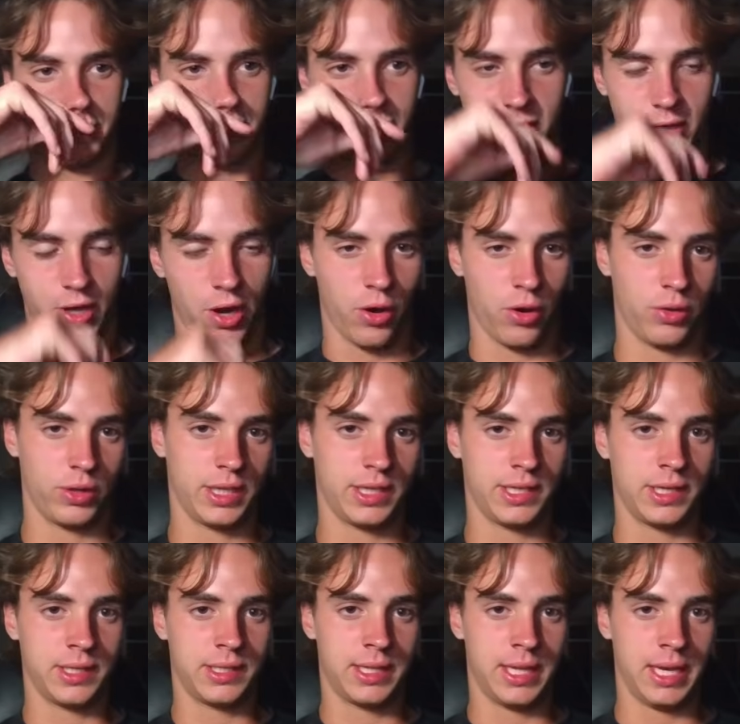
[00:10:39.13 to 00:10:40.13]
So this
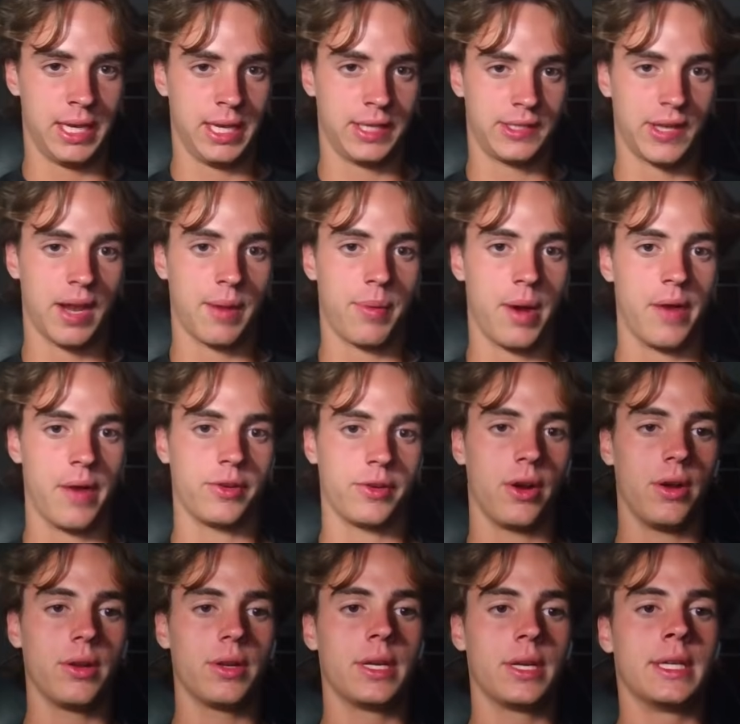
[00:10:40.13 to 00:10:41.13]
is the setup I've
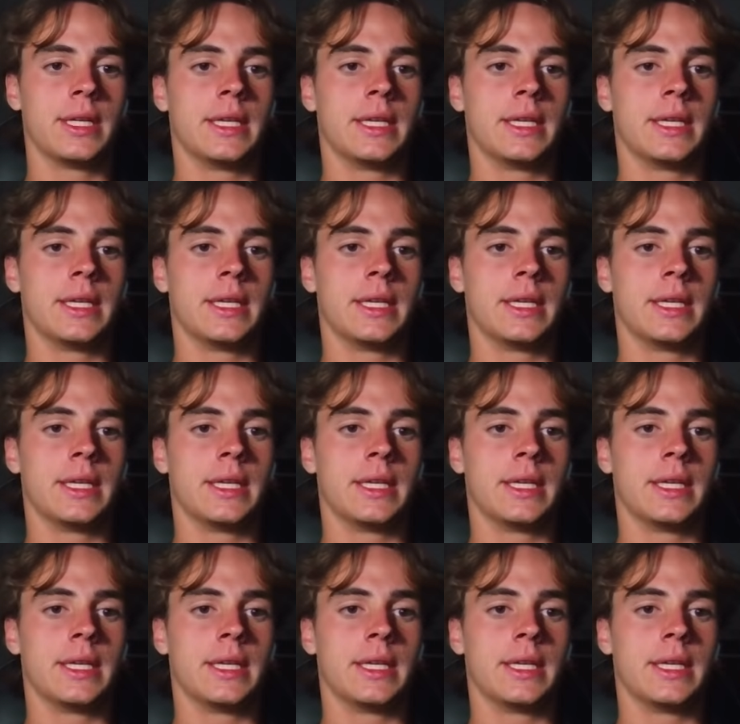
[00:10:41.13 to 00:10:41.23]
got.